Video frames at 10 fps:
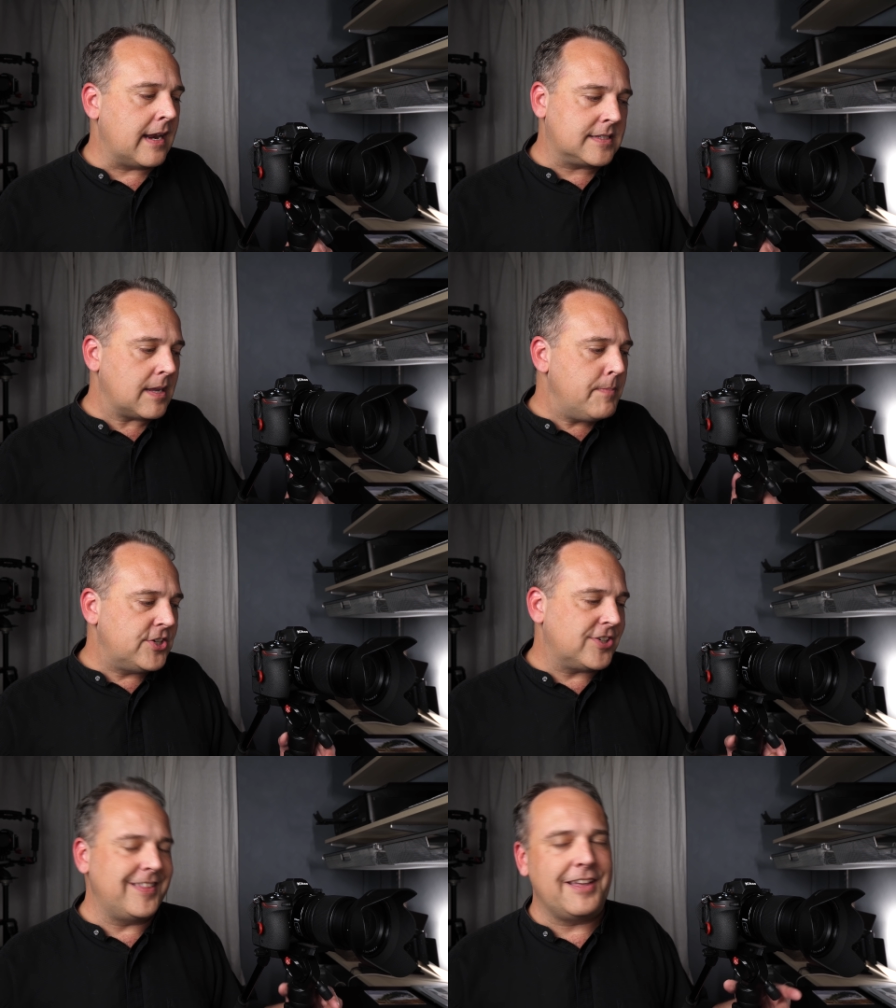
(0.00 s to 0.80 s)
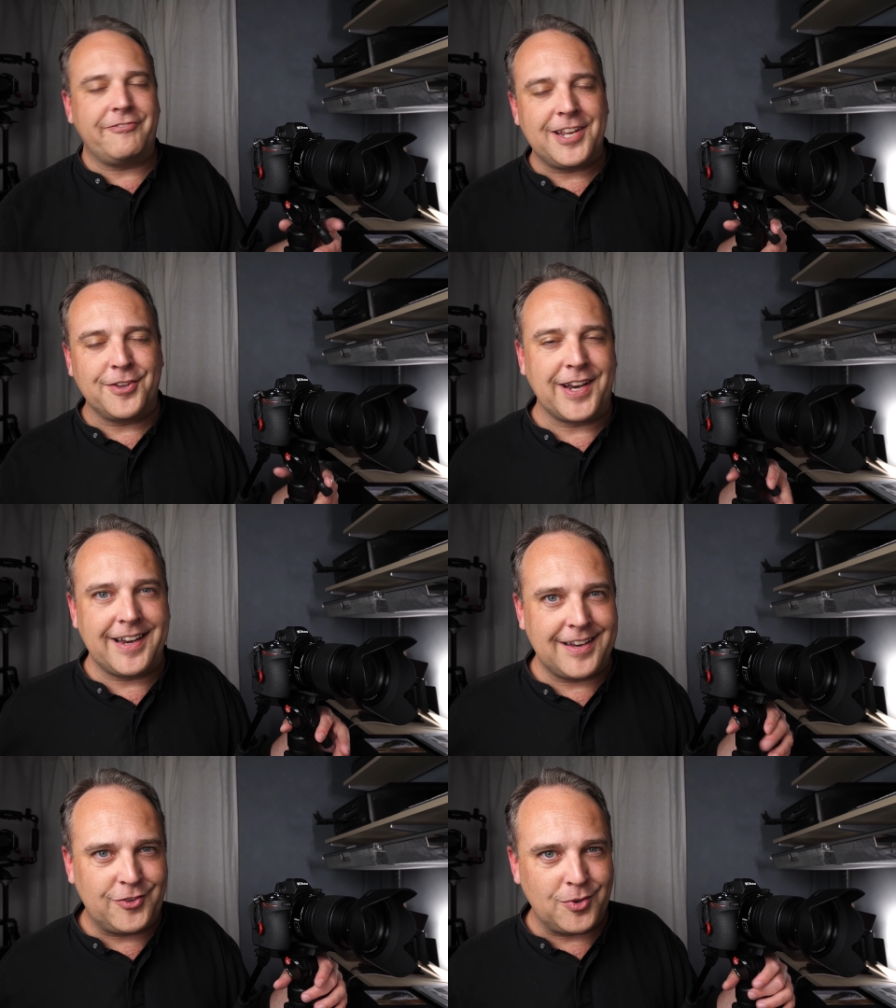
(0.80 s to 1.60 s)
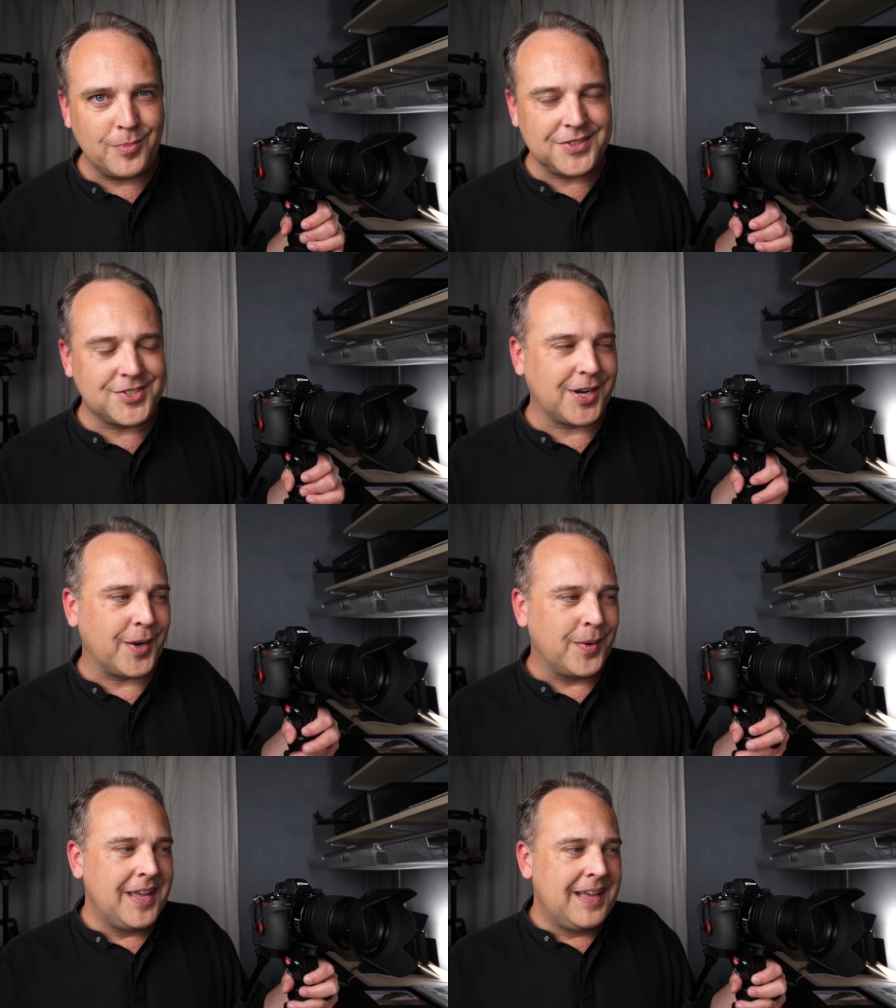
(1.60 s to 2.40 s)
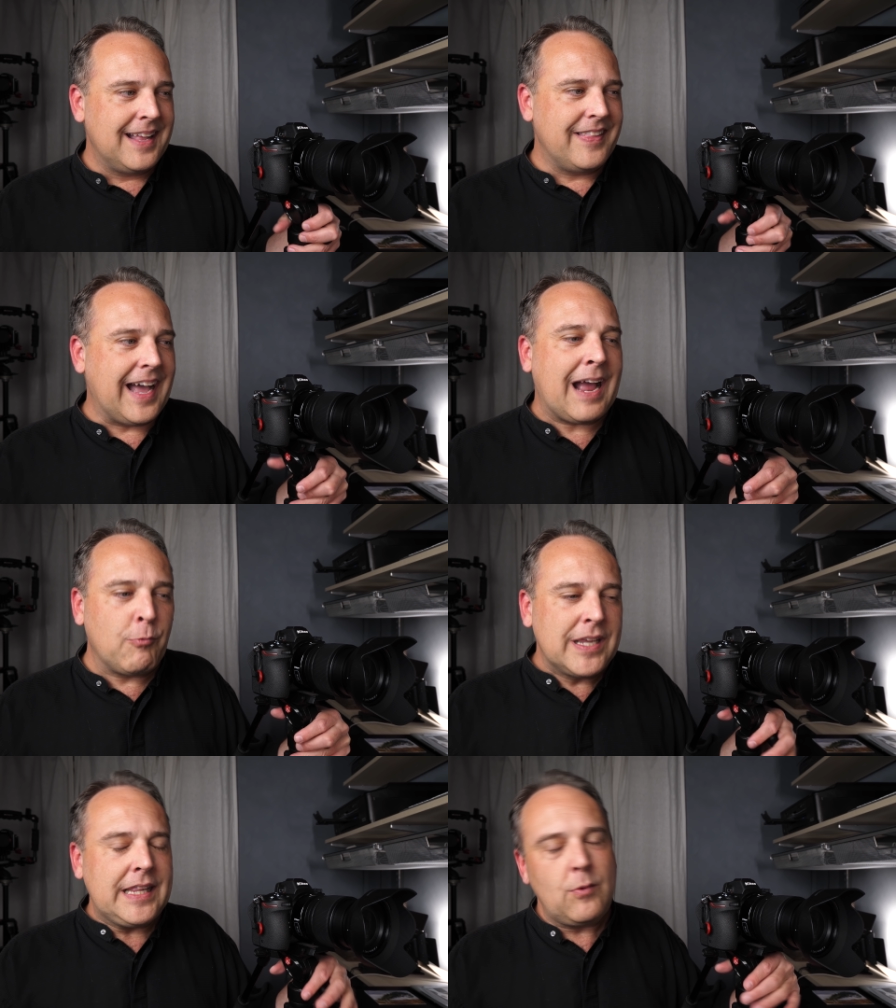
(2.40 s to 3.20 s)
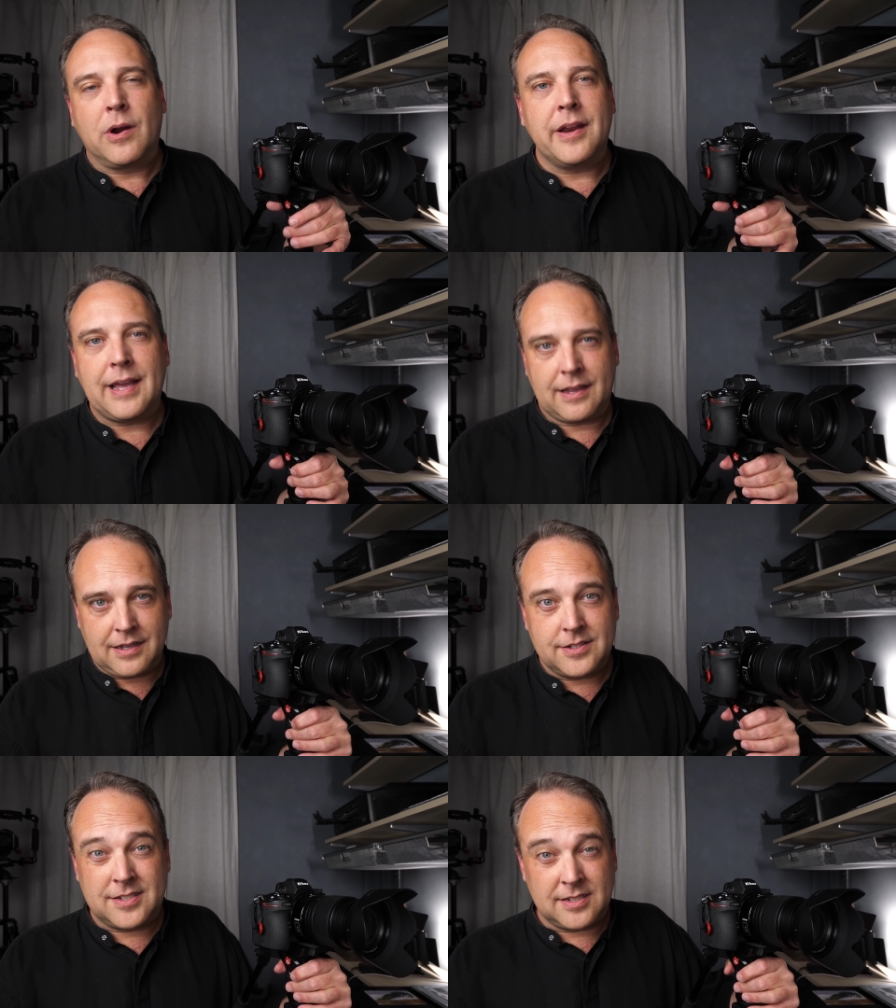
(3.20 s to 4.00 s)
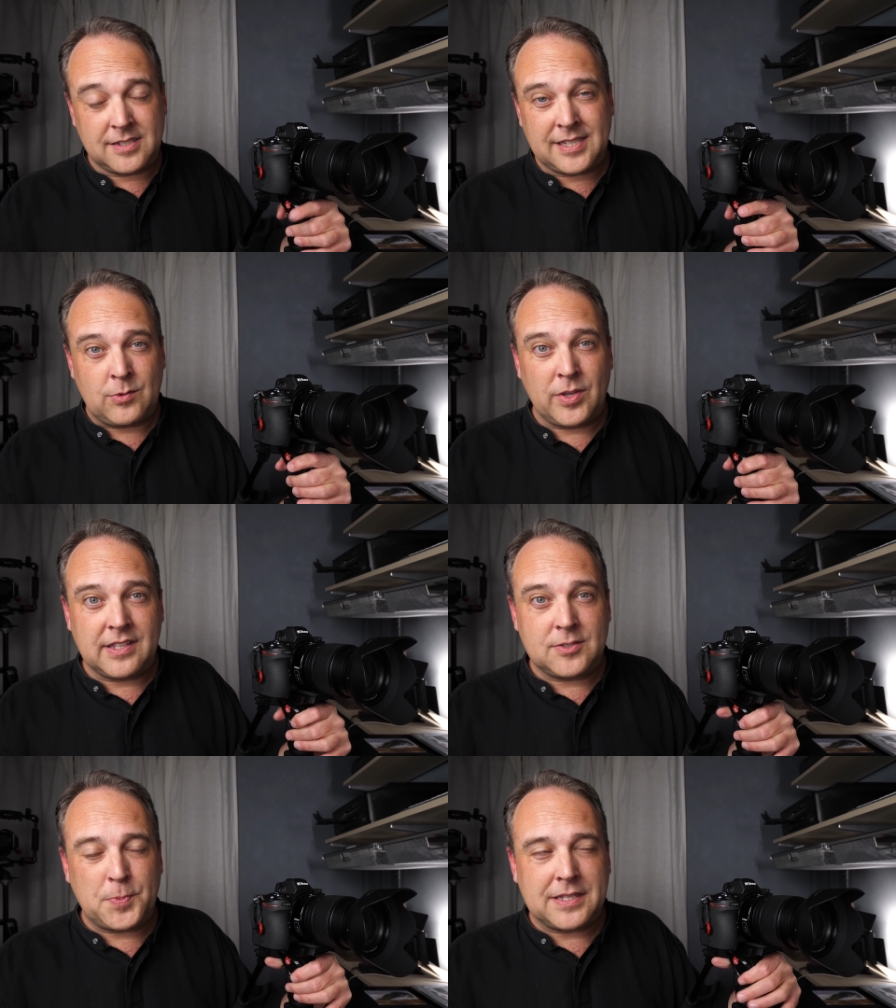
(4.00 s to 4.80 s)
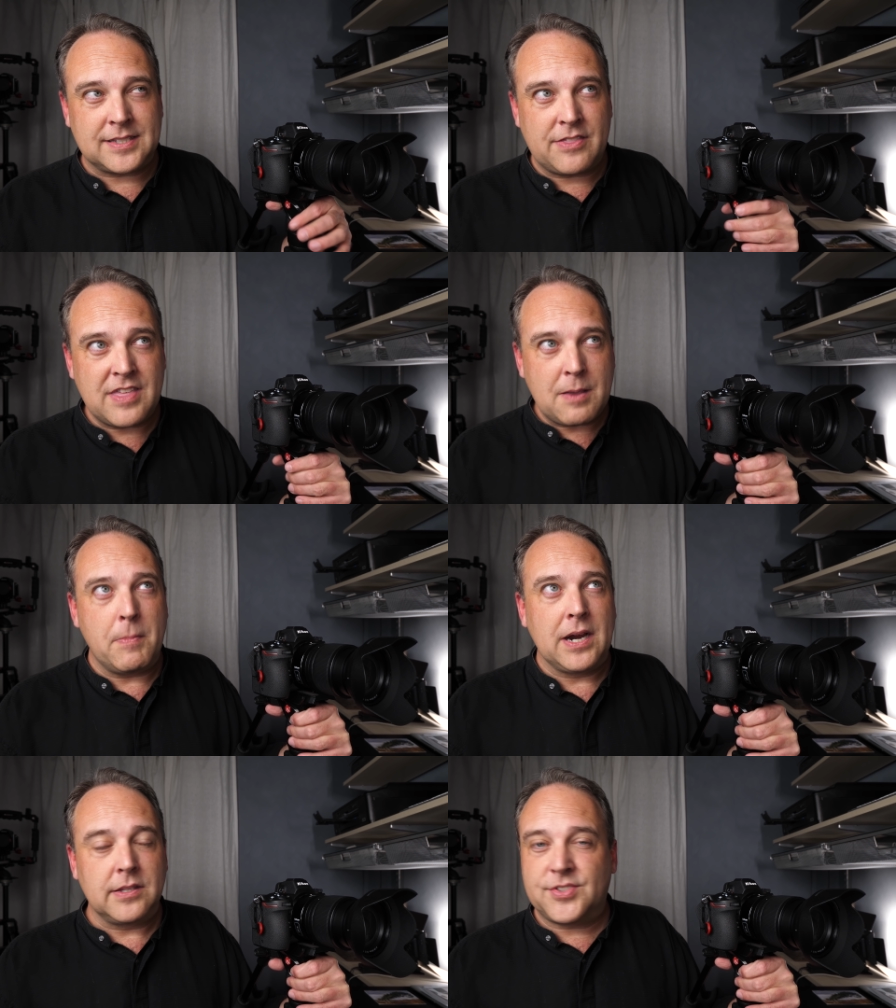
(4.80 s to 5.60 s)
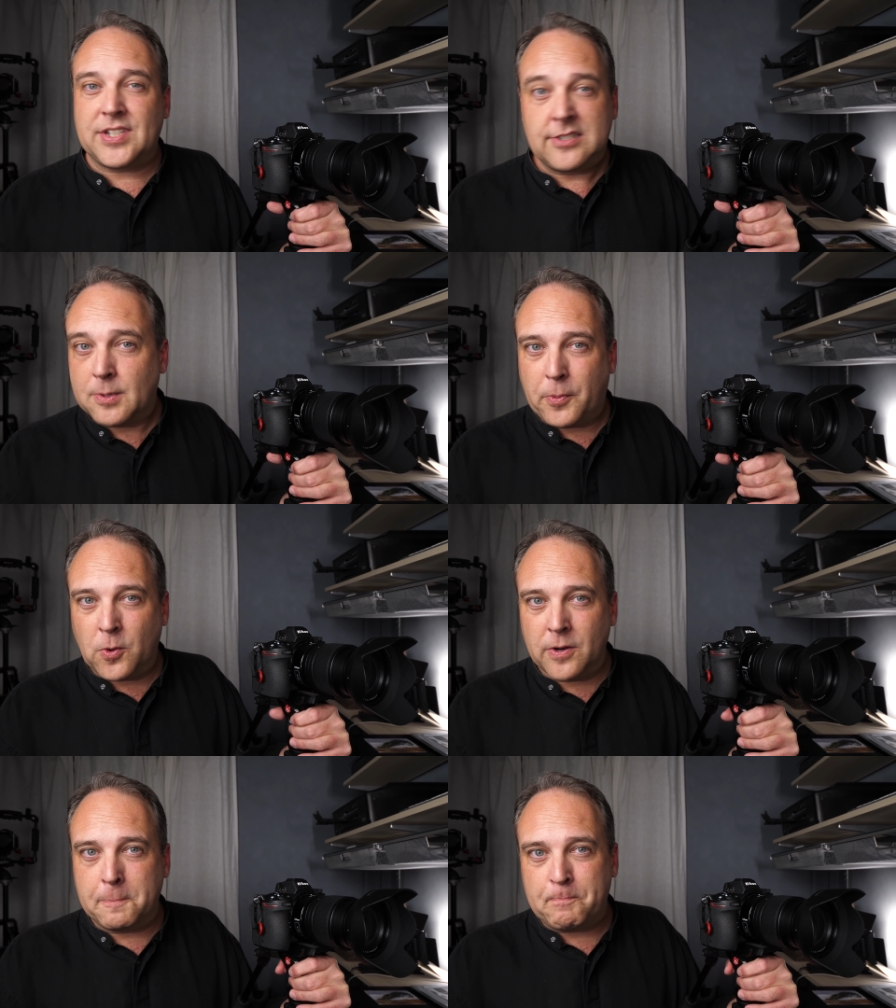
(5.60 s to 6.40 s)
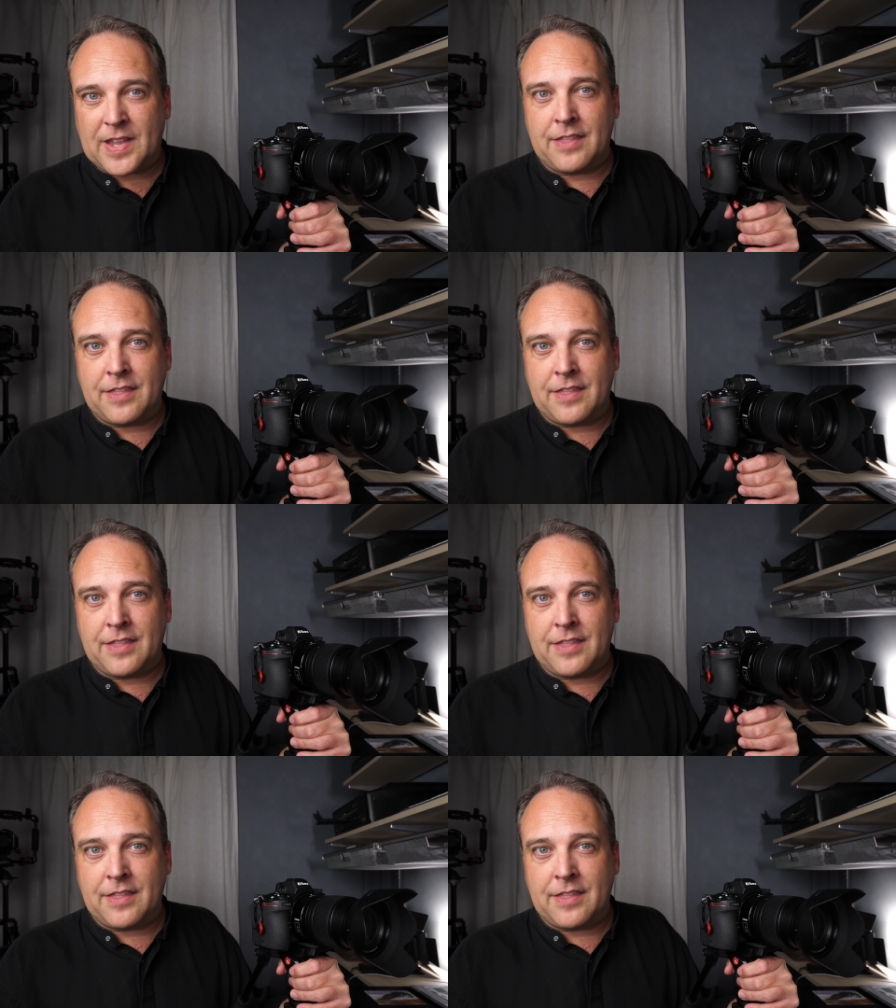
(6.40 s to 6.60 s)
And as I mentioned in that video that I did two months ago, I really wanted Nikon to succeed with this because I think mirrorless is important.